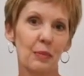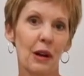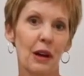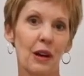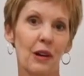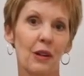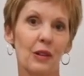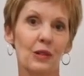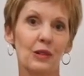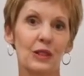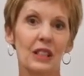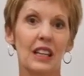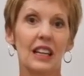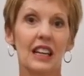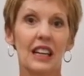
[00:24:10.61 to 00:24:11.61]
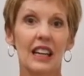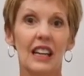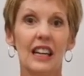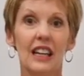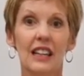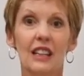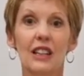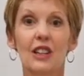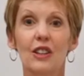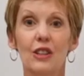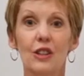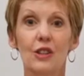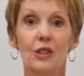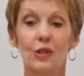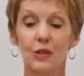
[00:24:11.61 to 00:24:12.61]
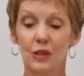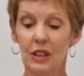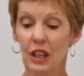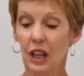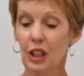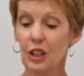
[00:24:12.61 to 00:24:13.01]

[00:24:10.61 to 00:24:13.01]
pose includes